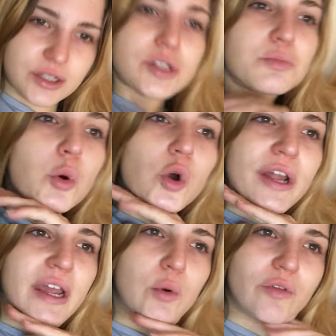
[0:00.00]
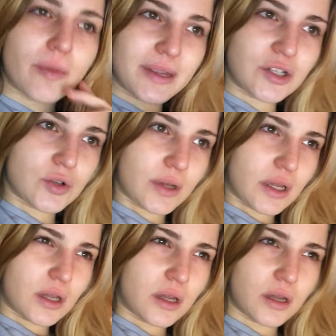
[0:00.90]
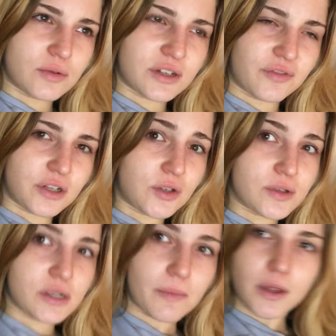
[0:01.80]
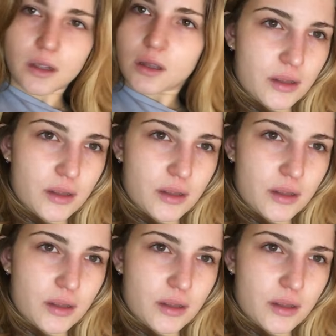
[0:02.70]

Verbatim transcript: this morning, what have I been doing? I was definitely doing something.